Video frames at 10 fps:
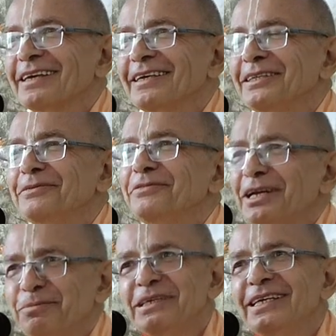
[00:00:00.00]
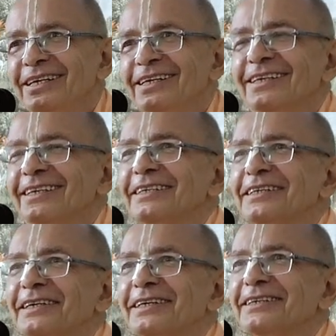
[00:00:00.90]
in the very beginning,
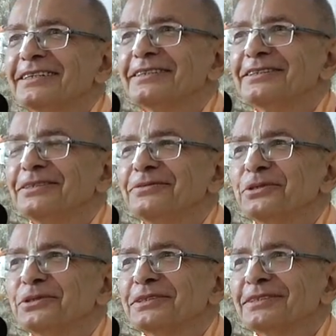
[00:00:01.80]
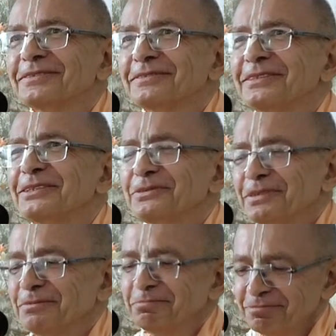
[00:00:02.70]
uh, there was, you know,
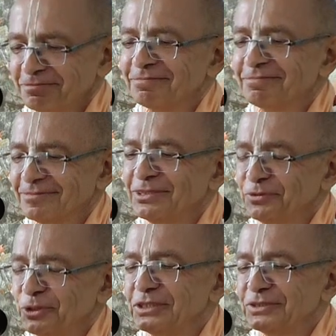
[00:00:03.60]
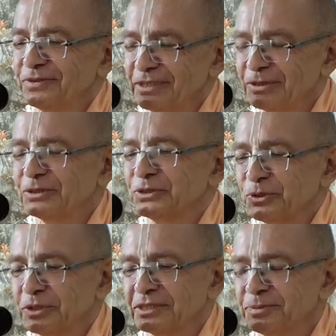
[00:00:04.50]
when devotees were not so
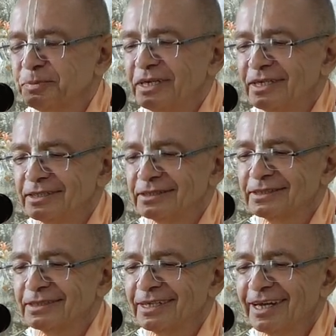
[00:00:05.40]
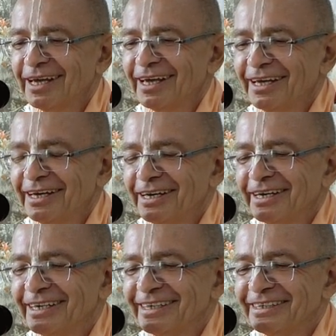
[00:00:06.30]
experienced,
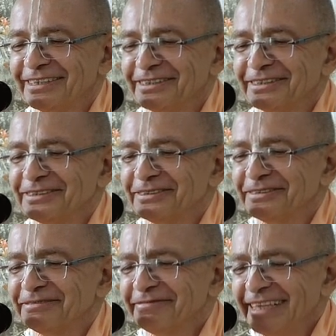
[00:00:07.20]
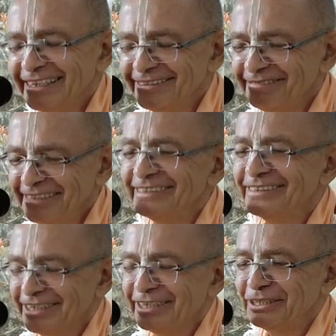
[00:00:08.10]
uh, they
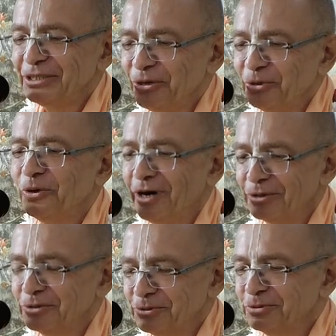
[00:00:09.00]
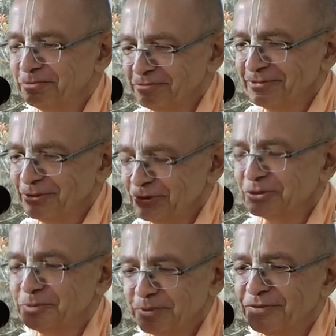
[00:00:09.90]
didn't really know how to, you know,
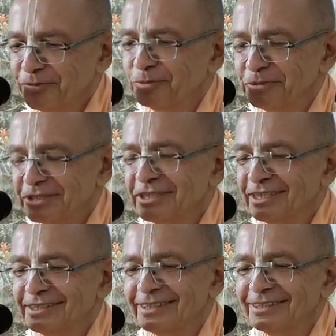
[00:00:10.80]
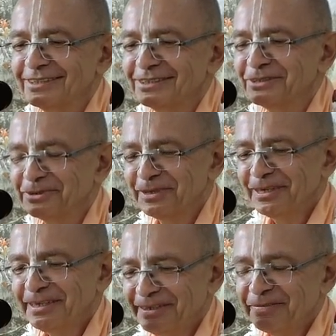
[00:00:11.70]
speak from the Shastras. So
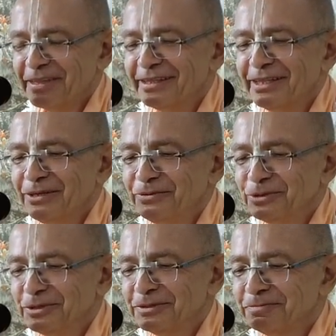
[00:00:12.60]
they would,